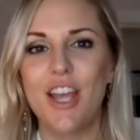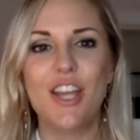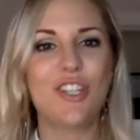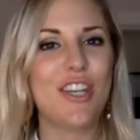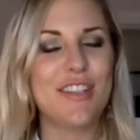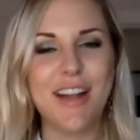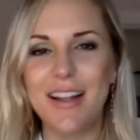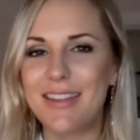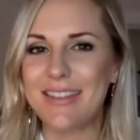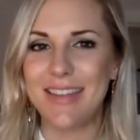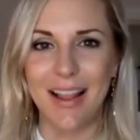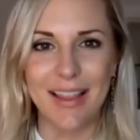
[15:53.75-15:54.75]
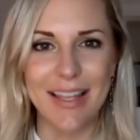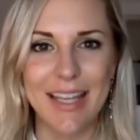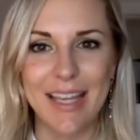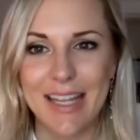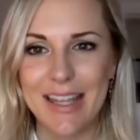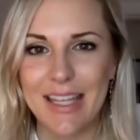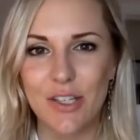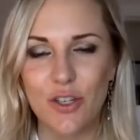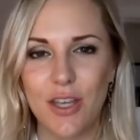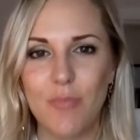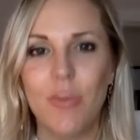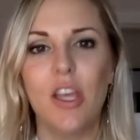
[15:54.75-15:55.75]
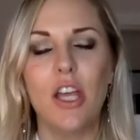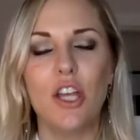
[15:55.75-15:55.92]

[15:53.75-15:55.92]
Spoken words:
She's not selling anything to them.